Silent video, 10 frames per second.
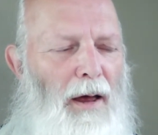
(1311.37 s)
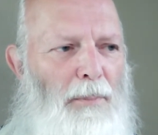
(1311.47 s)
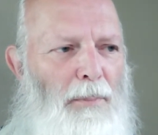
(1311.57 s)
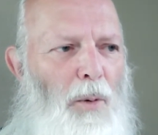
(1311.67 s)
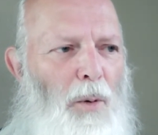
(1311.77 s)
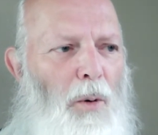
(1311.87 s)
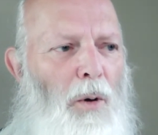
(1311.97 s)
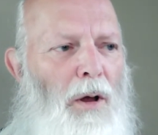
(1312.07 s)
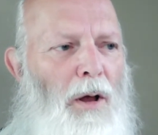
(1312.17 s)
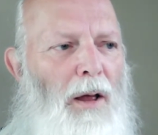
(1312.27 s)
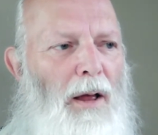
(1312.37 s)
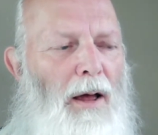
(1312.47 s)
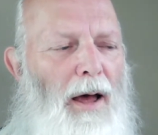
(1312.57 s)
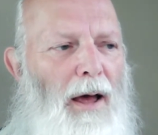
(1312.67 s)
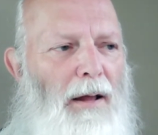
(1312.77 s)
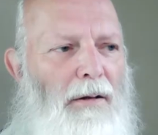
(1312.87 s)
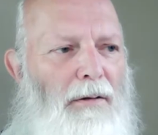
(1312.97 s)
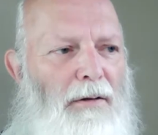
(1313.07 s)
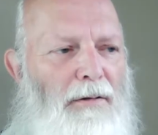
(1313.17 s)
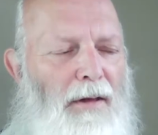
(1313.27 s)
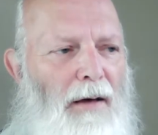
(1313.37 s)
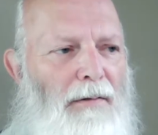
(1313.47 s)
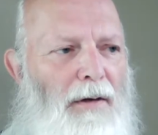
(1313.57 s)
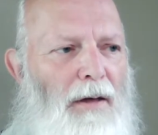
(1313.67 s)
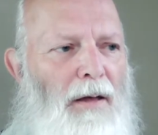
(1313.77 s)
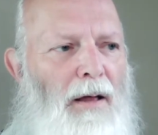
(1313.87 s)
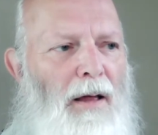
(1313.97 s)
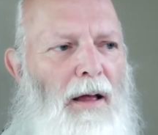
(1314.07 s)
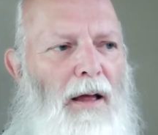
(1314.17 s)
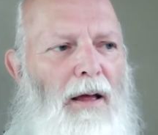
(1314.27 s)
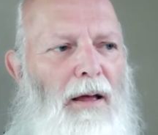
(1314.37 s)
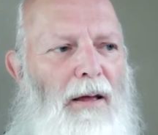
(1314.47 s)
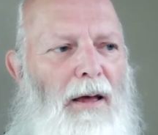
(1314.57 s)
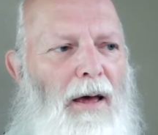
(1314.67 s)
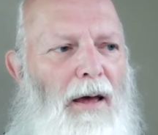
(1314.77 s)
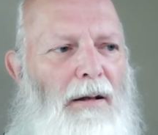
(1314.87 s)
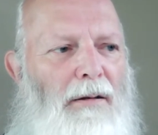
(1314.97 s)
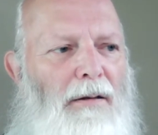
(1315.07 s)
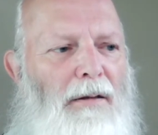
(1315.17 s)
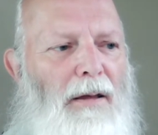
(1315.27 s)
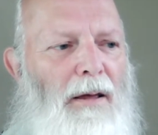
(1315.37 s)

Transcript: explore and discover and